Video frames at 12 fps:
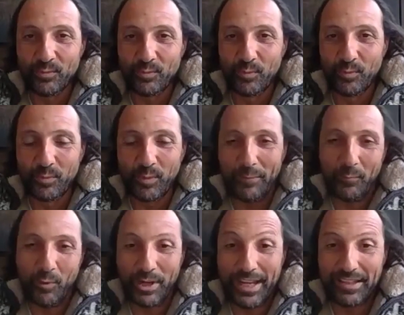
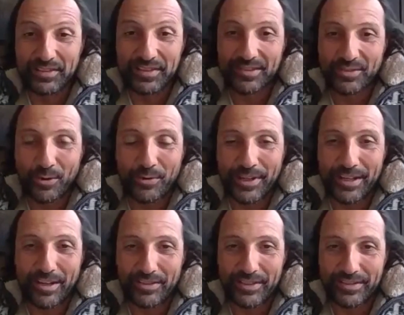what else is
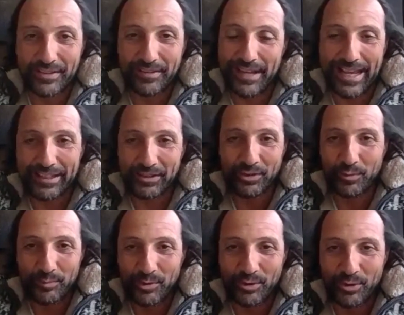going on in the
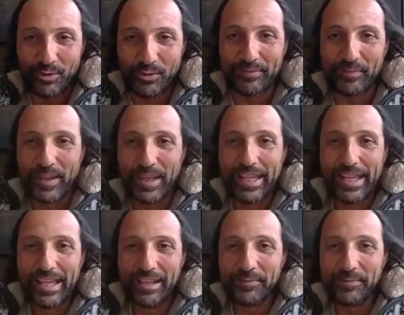vacuum you know if
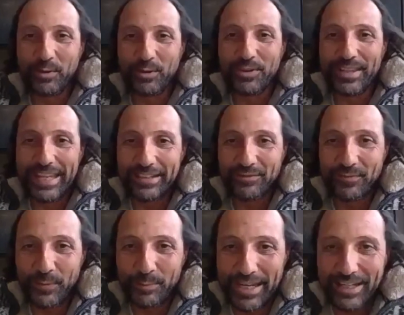if you're an
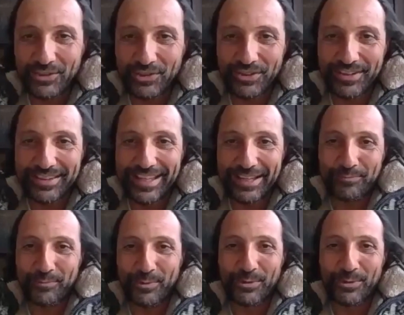information
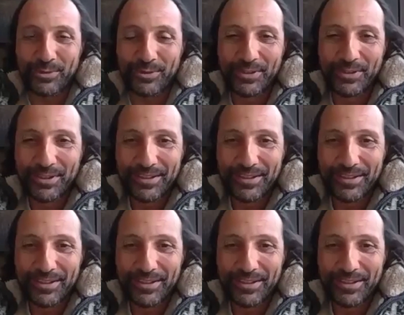network